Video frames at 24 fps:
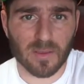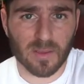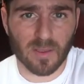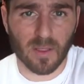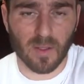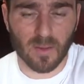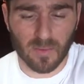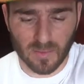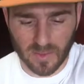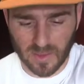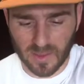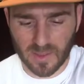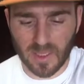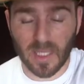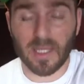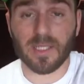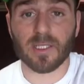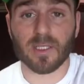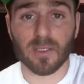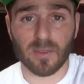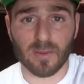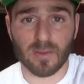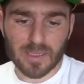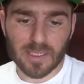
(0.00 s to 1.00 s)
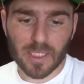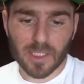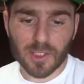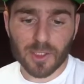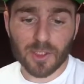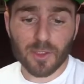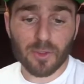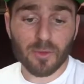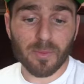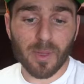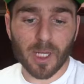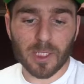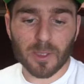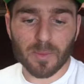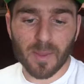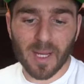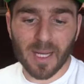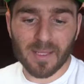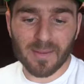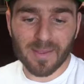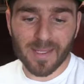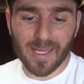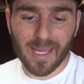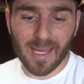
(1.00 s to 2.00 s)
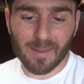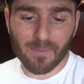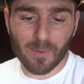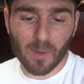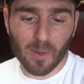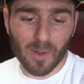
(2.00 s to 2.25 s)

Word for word: So stay tuned. Did you do much behind the camera